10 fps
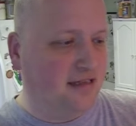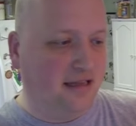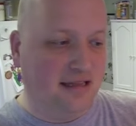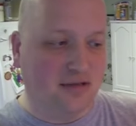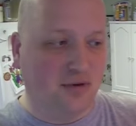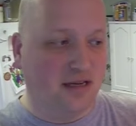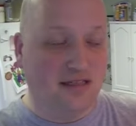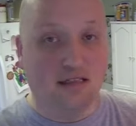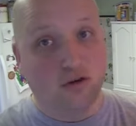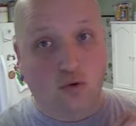This one
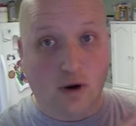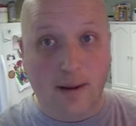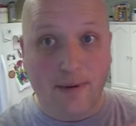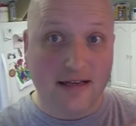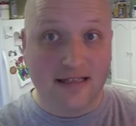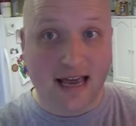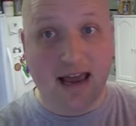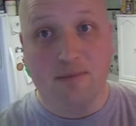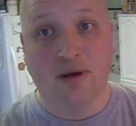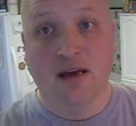is Grape
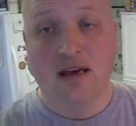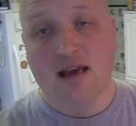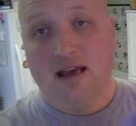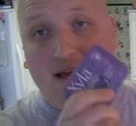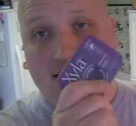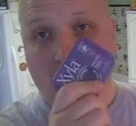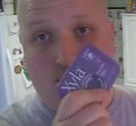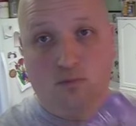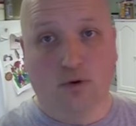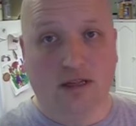Escape.
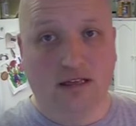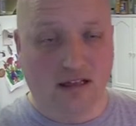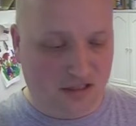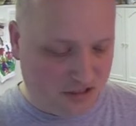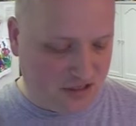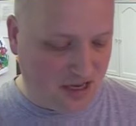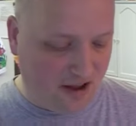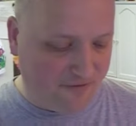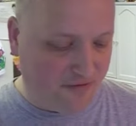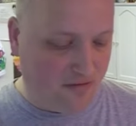It's really delicious
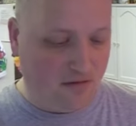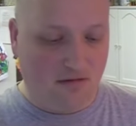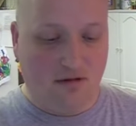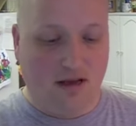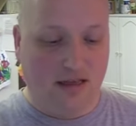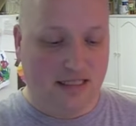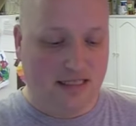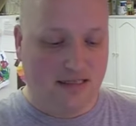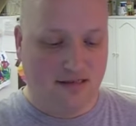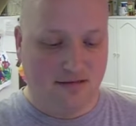stuff.
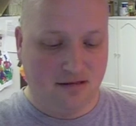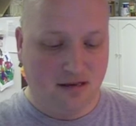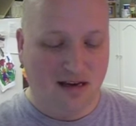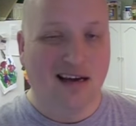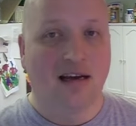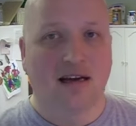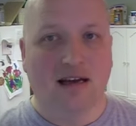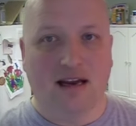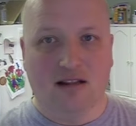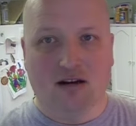It's
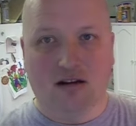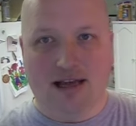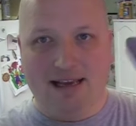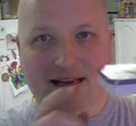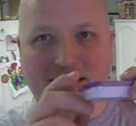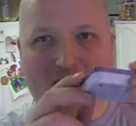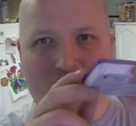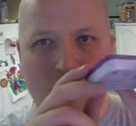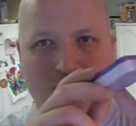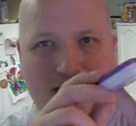in a little like
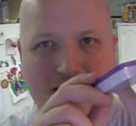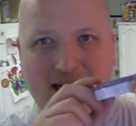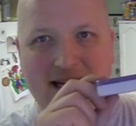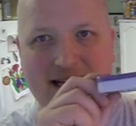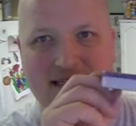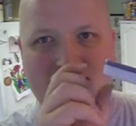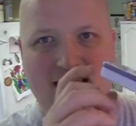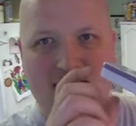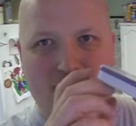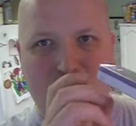almost Andes
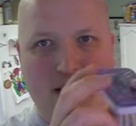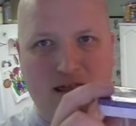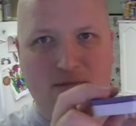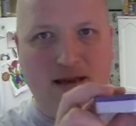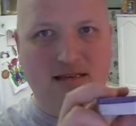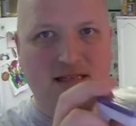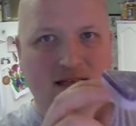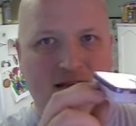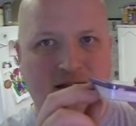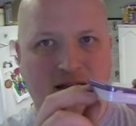tin breath
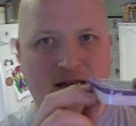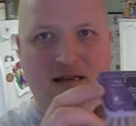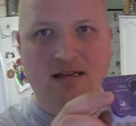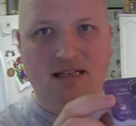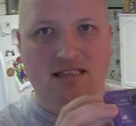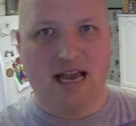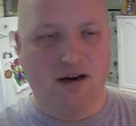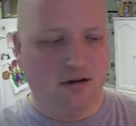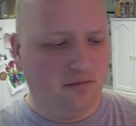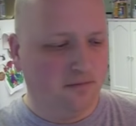mint
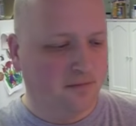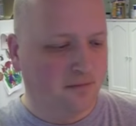container.